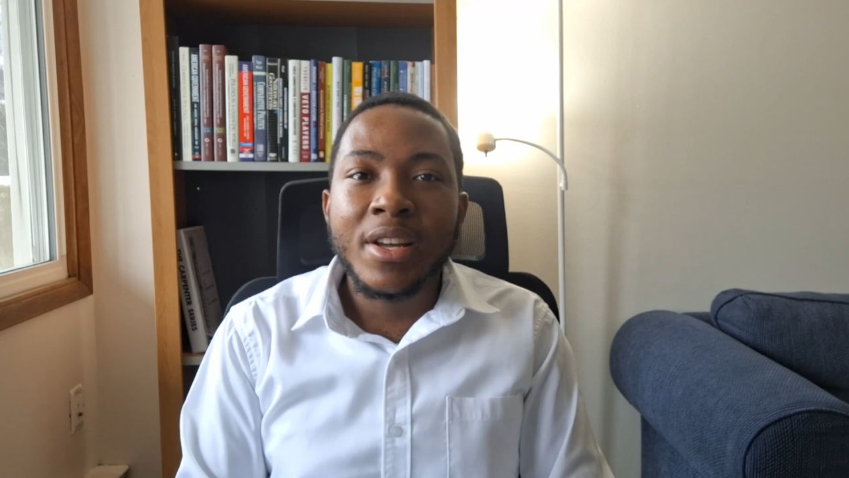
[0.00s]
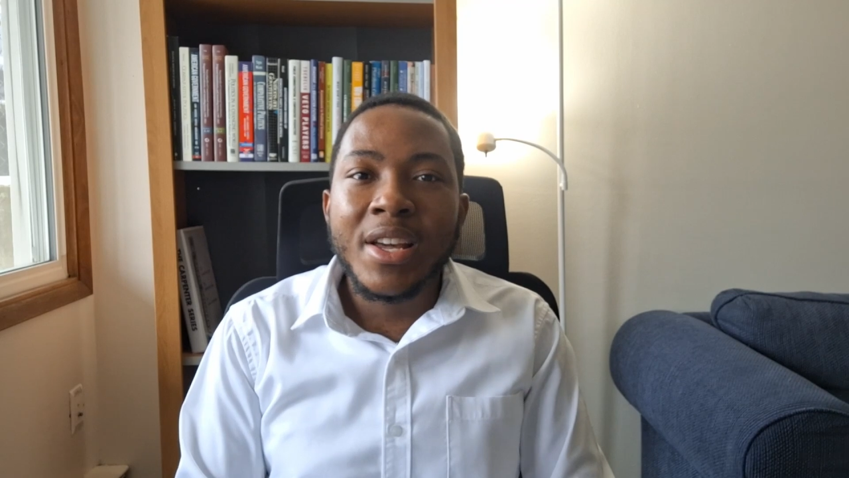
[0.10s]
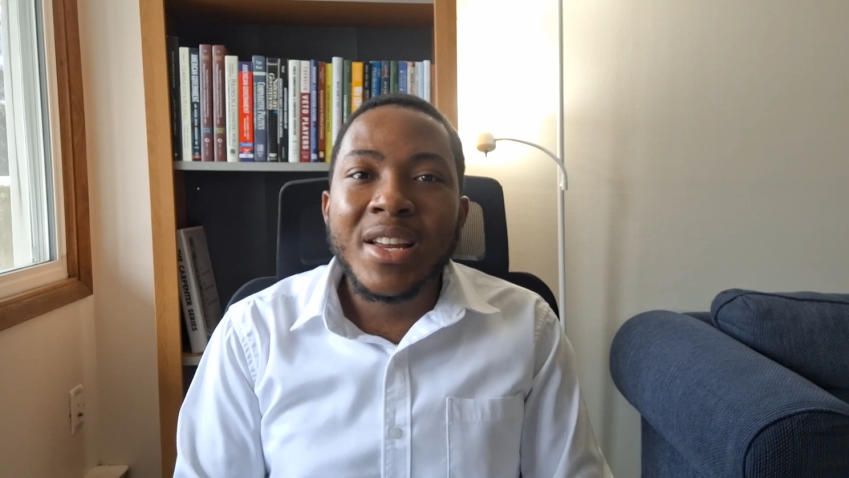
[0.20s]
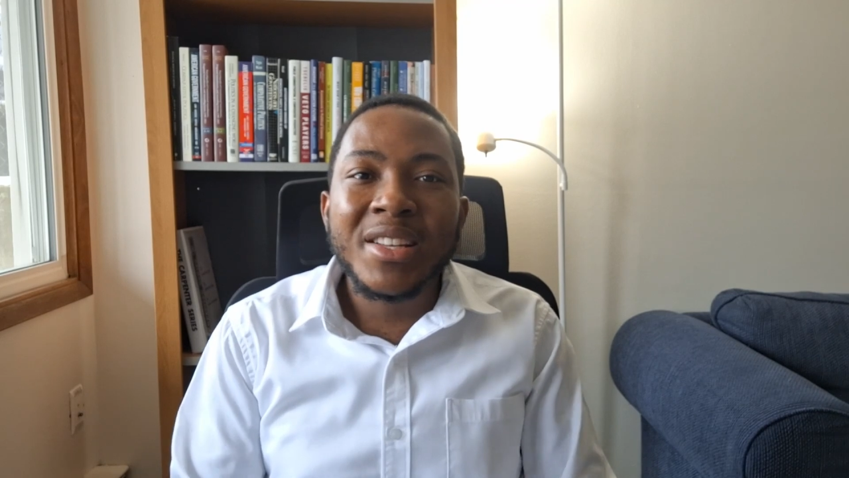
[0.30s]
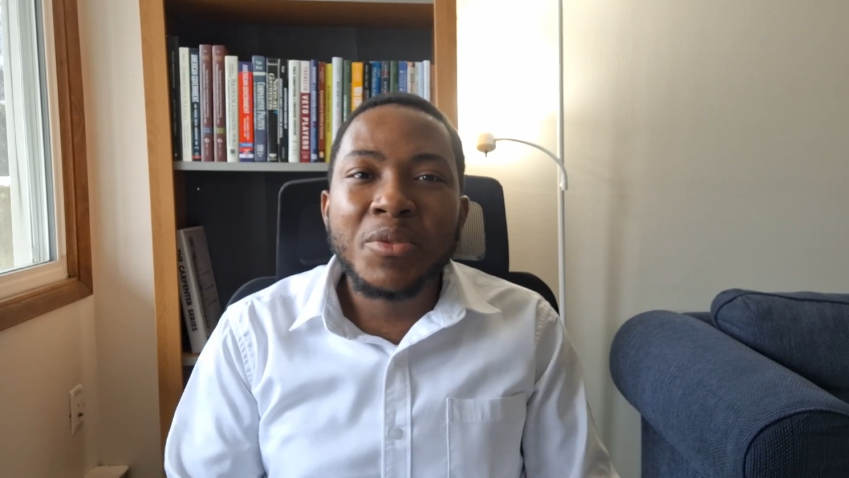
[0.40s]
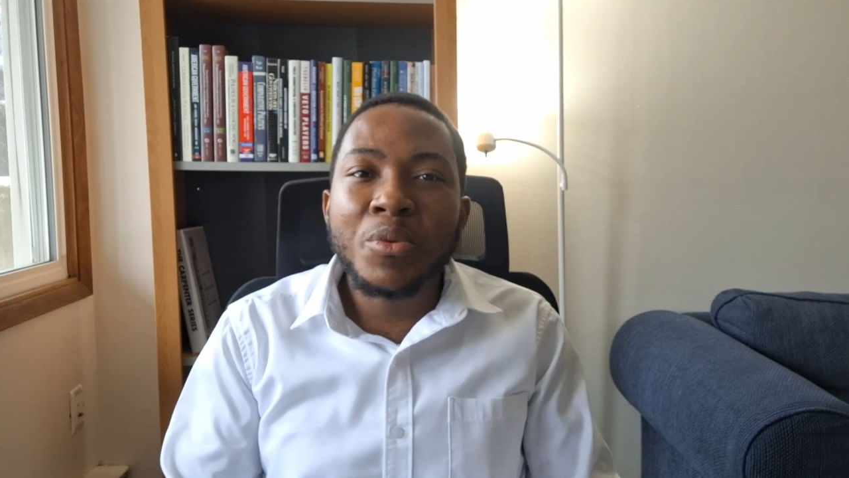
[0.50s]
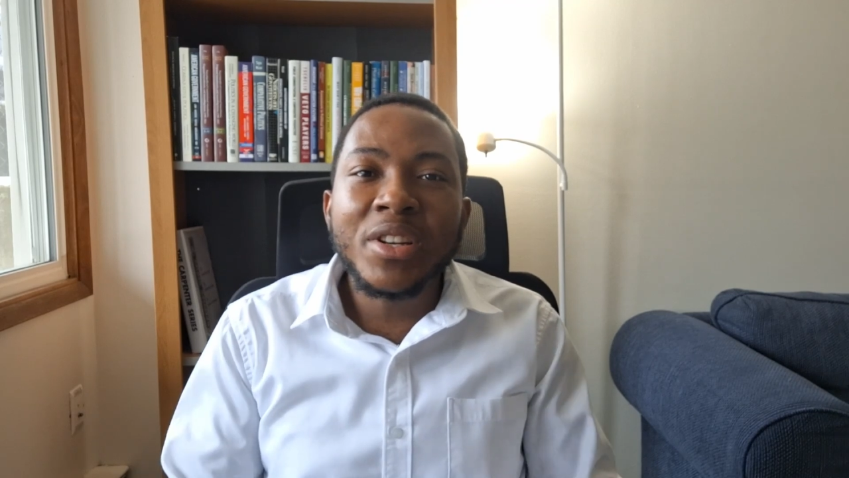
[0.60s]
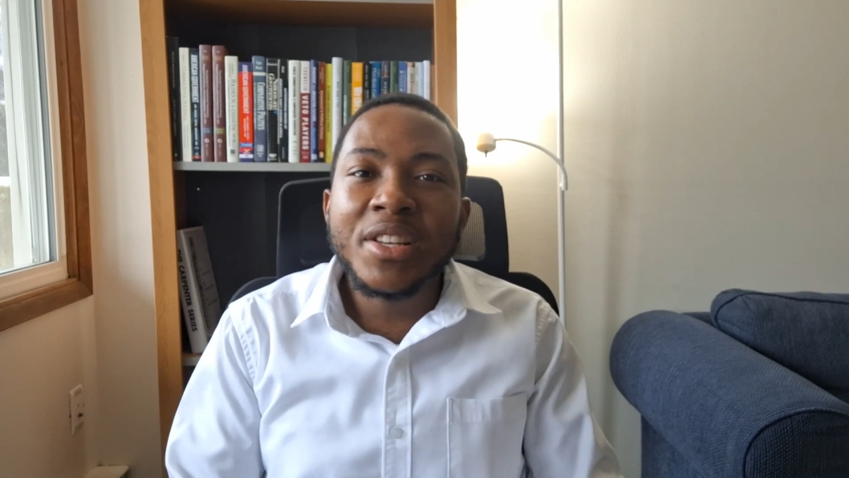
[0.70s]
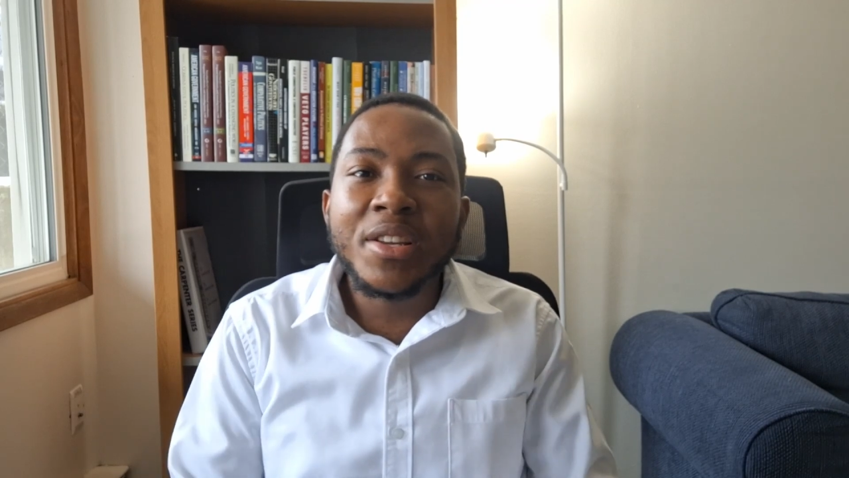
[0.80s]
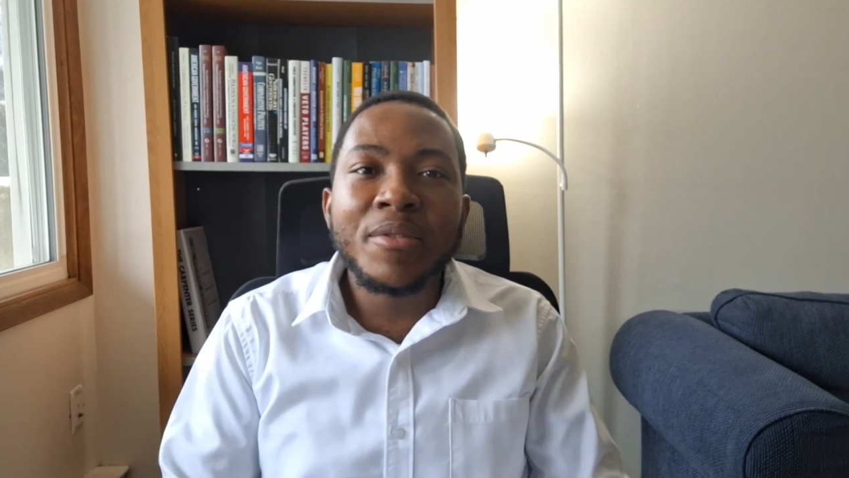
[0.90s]
It doesn't
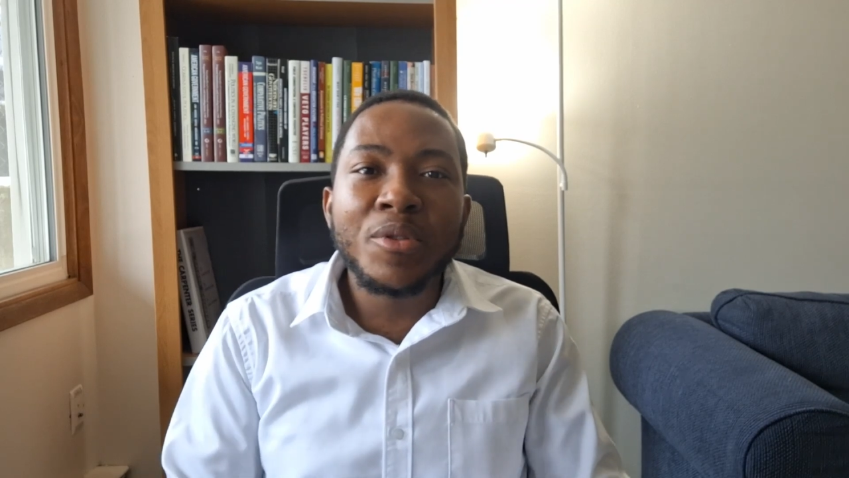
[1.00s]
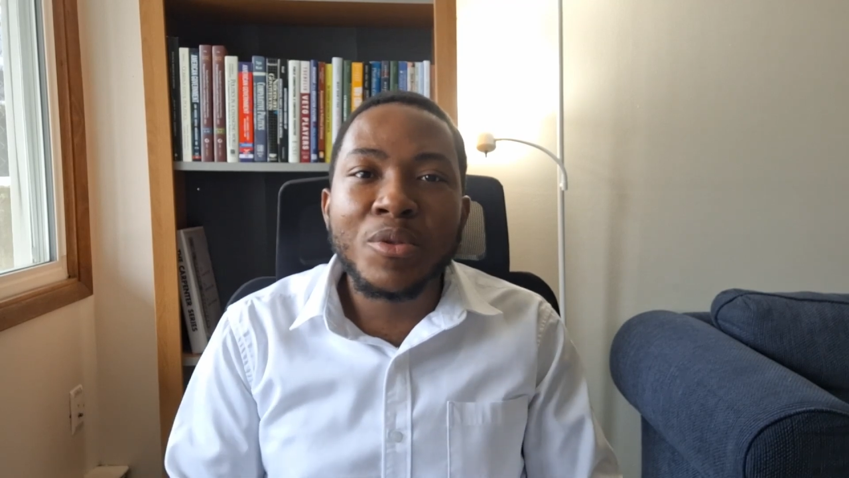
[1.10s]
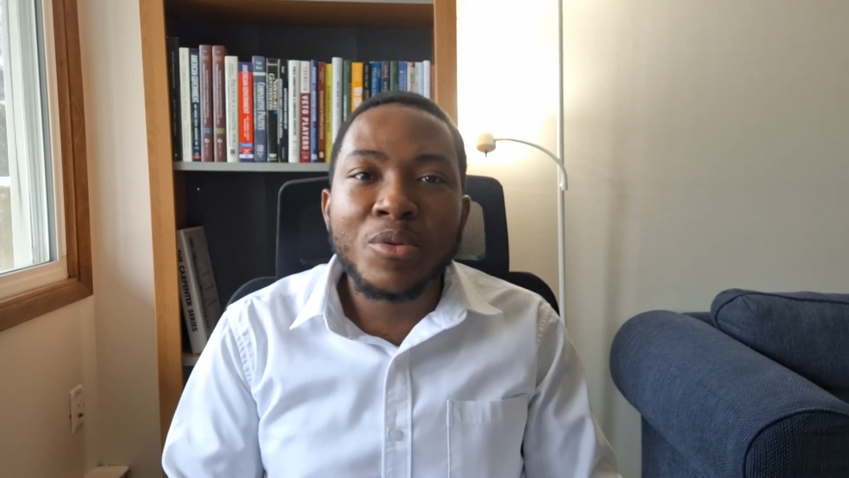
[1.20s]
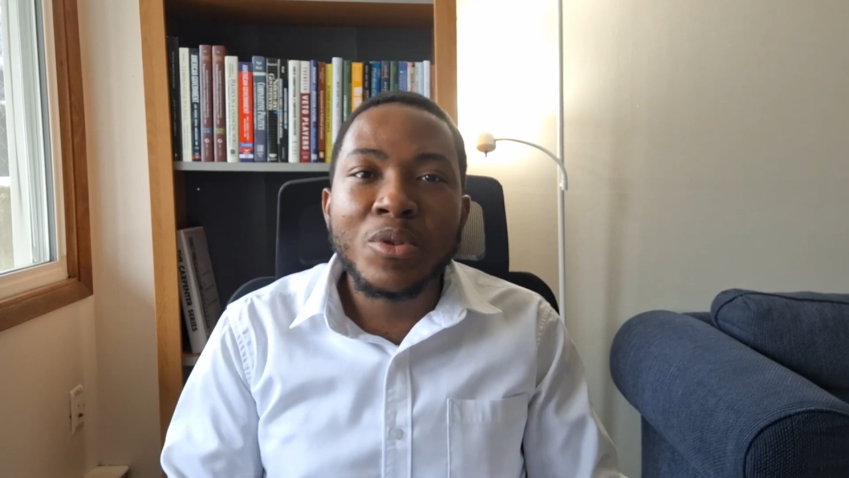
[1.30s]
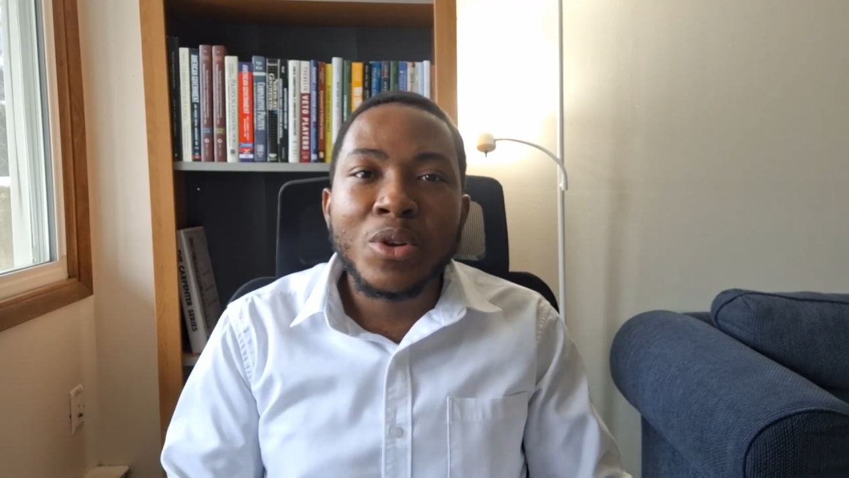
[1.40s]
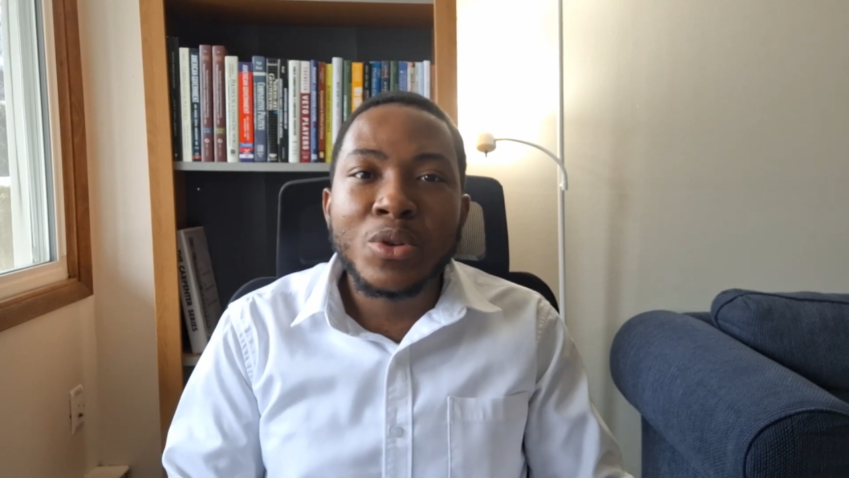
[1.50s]
really give you